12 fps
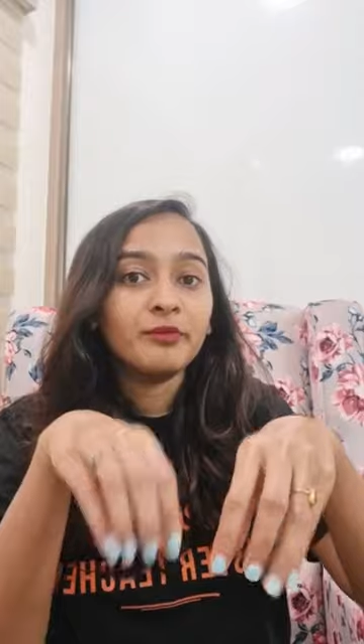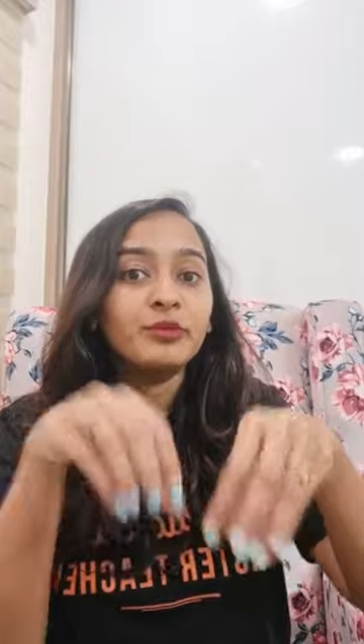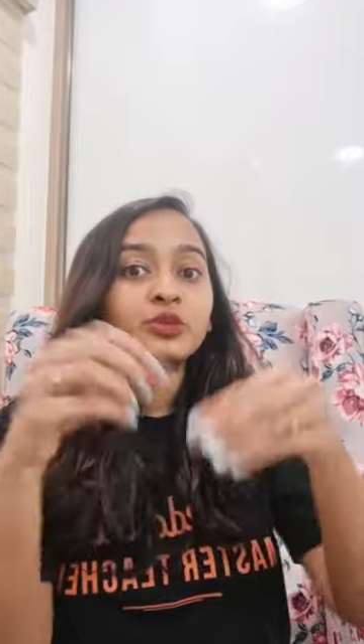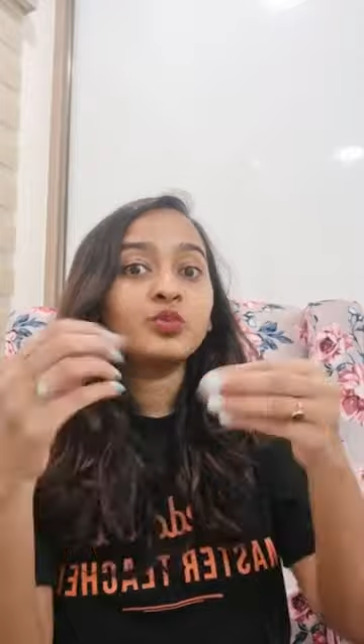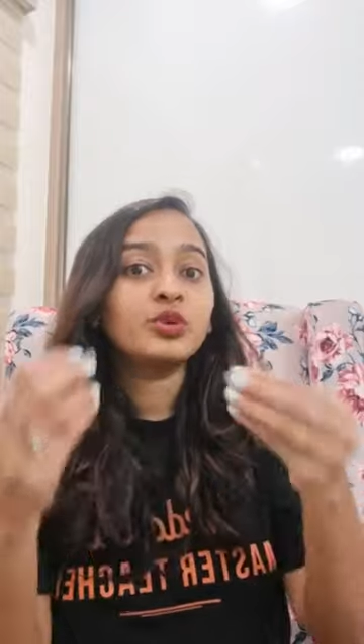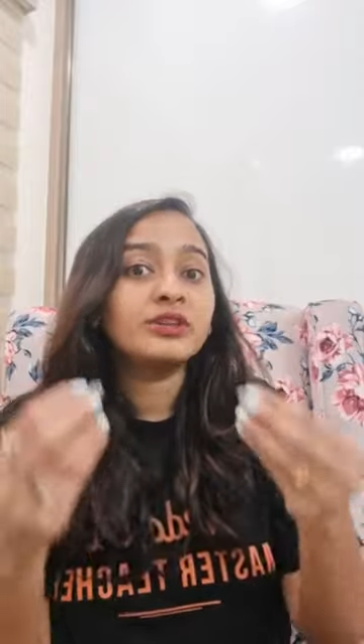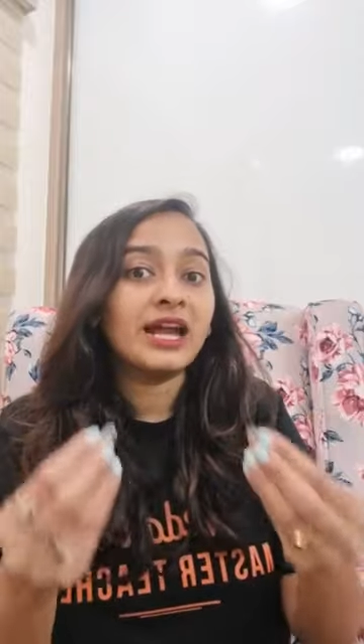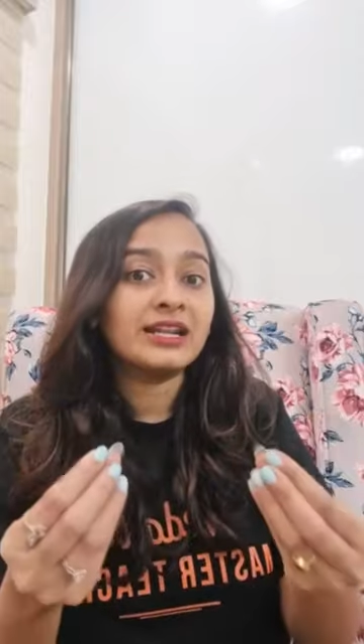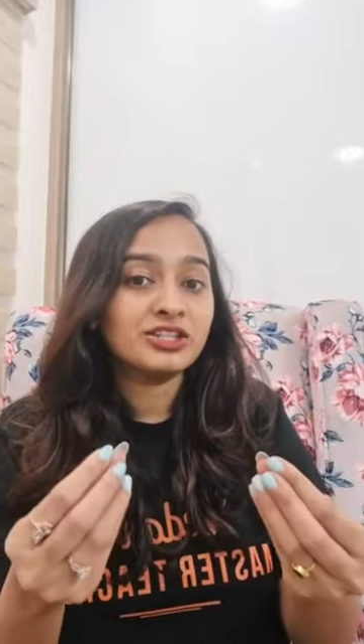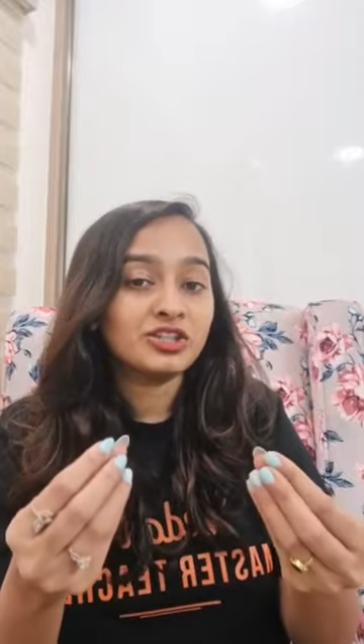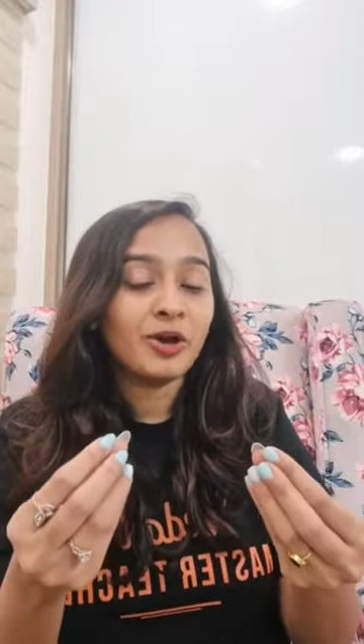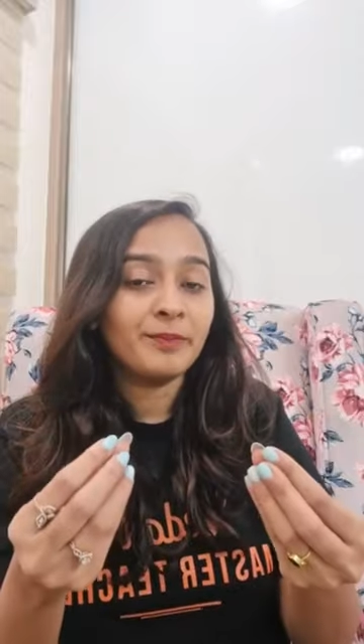Which would
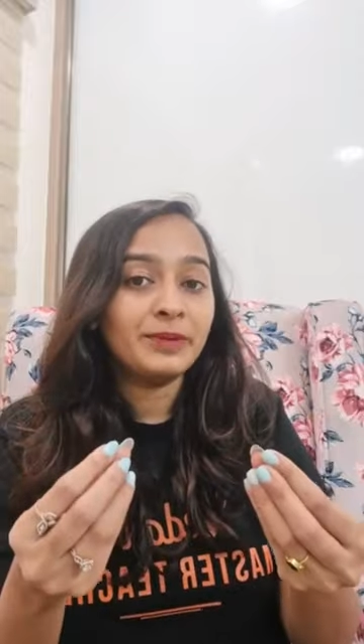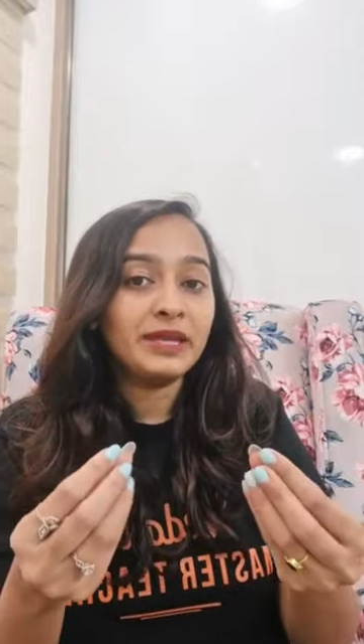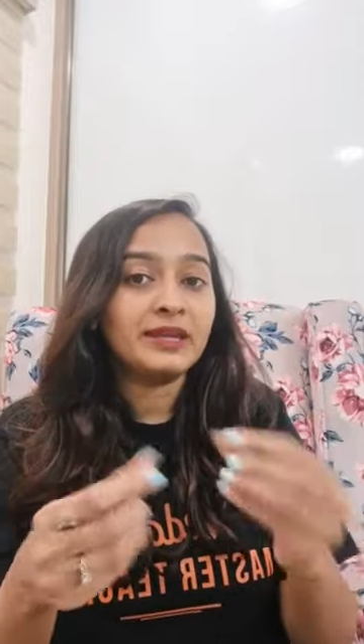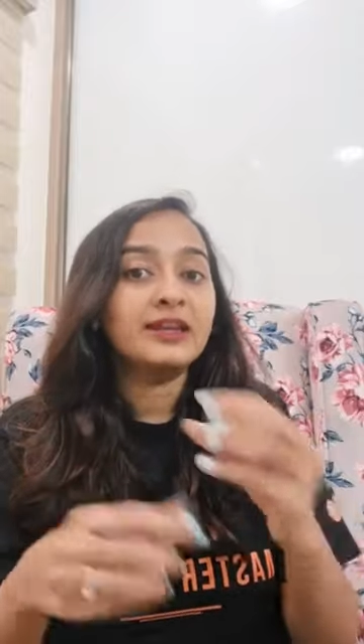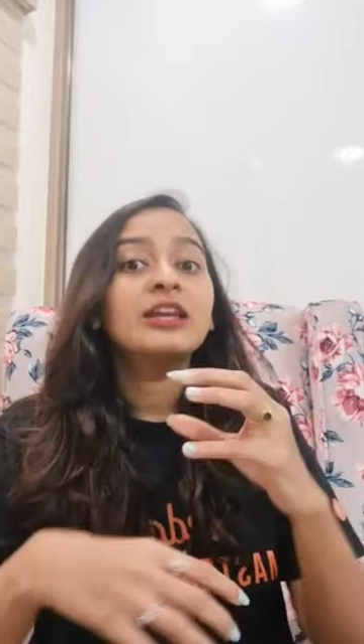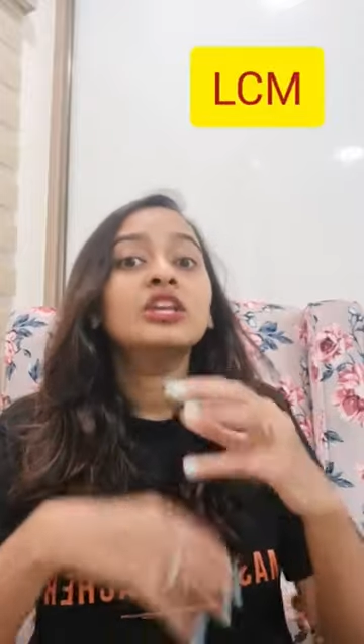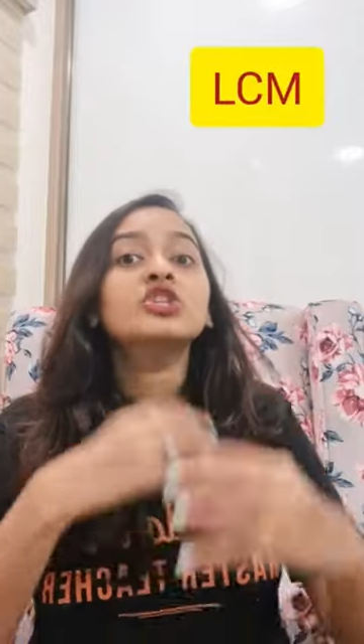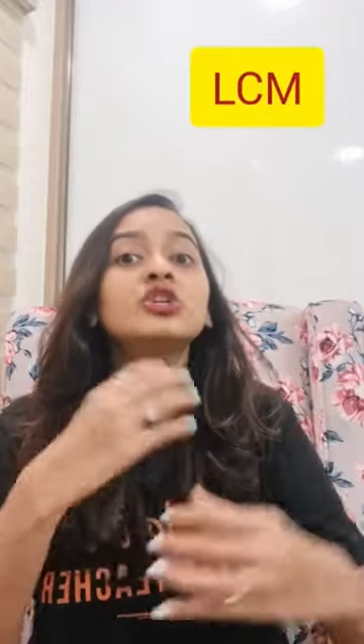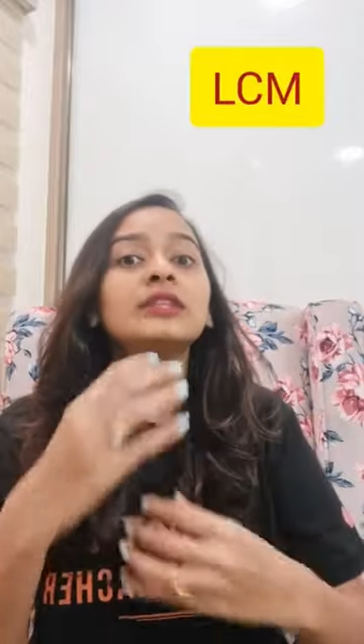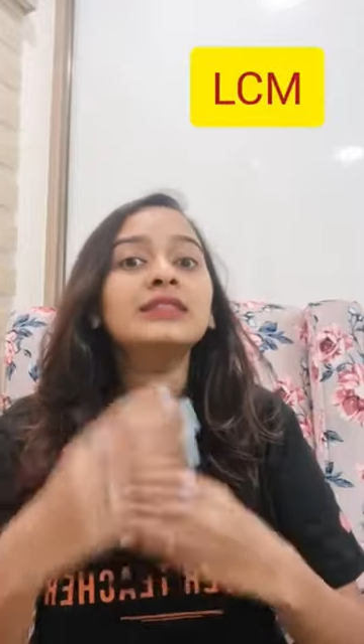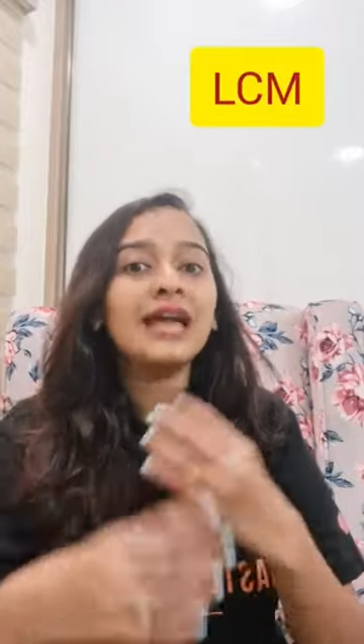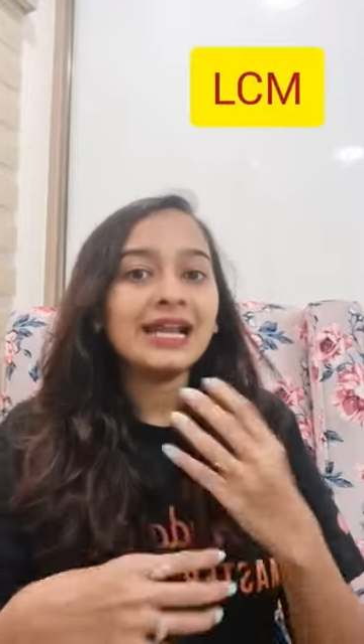that stop be?
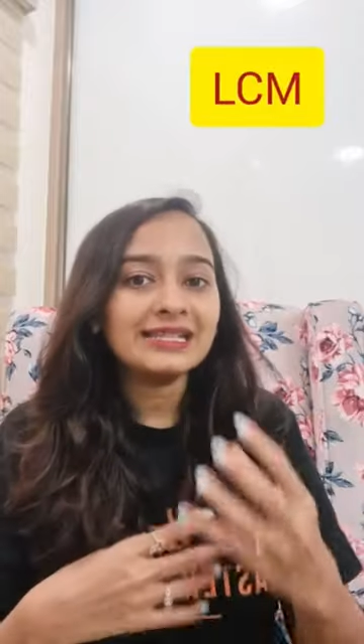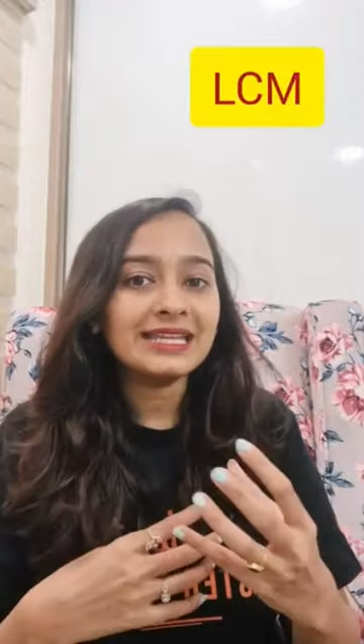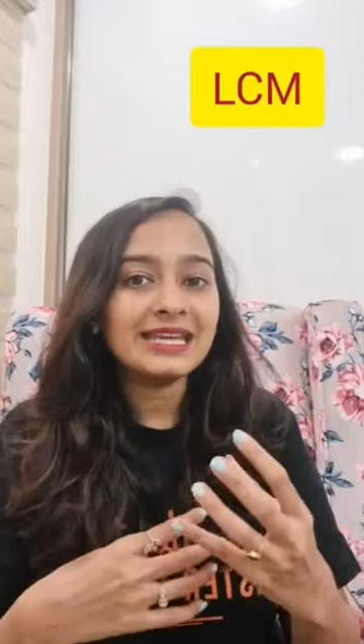So in that